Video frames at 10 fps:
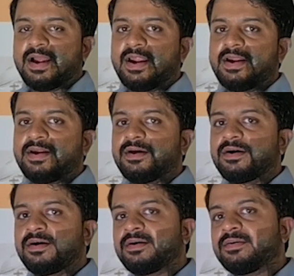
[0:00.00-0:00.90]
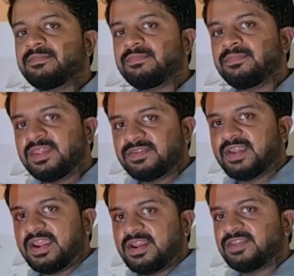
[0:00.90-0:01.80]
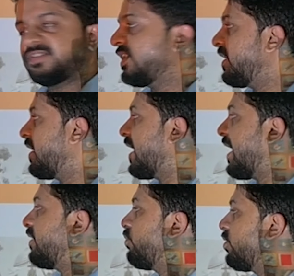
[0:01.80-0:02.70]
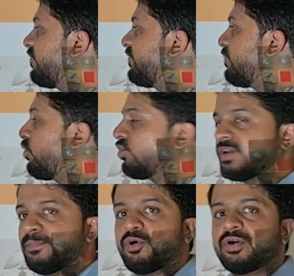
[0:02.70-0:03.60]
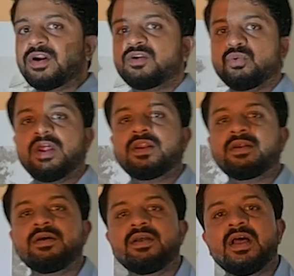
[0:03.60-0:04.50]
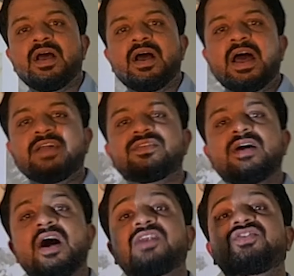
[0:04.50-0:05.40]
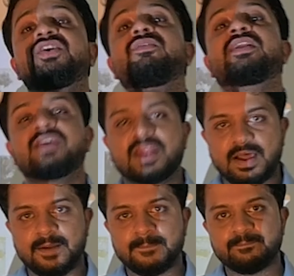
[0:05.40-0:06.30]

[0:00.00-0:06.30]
And this dynasty had one of the most important ruler as Harshavardhana.